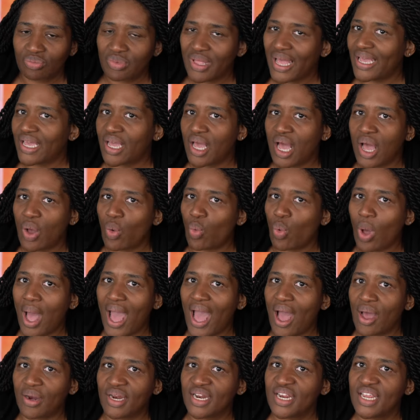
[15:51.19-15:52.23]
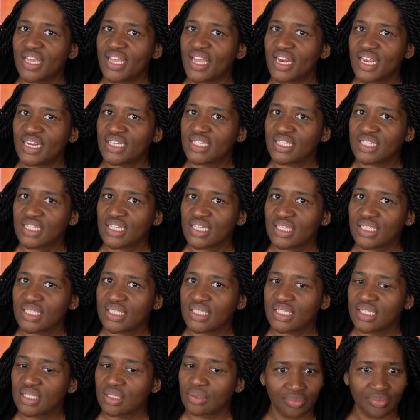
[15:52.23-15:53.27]
Like, how did he get into
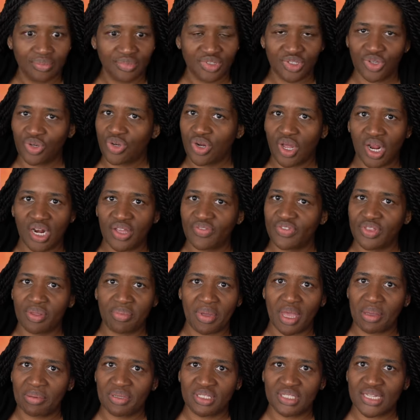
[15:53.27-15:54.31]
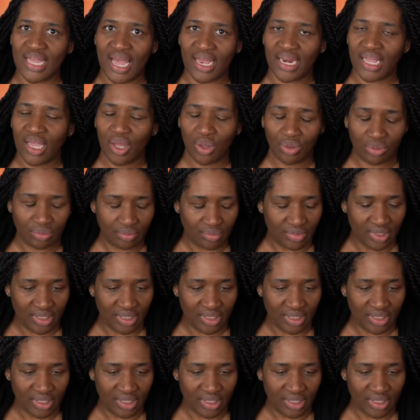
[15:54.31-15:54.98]
this? You're not even the baby's daddy. Oh.